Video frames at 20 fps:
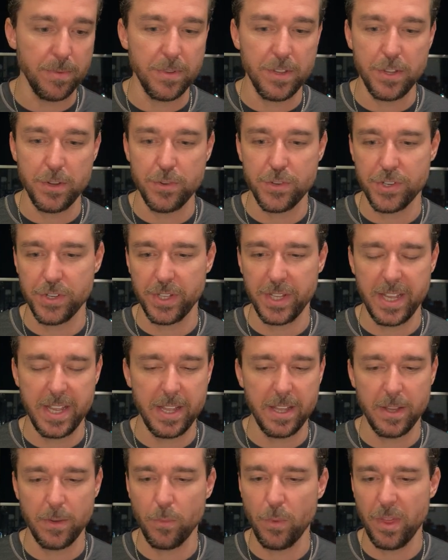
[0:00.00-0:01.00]

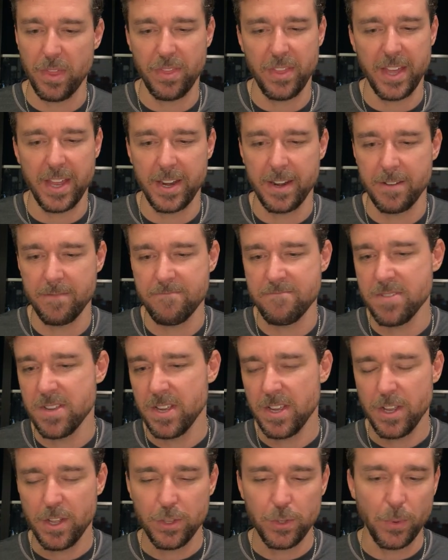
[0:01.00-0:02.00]
usually within
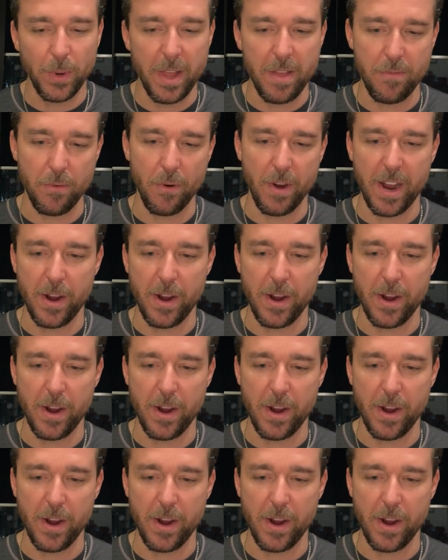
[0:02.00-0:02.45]
24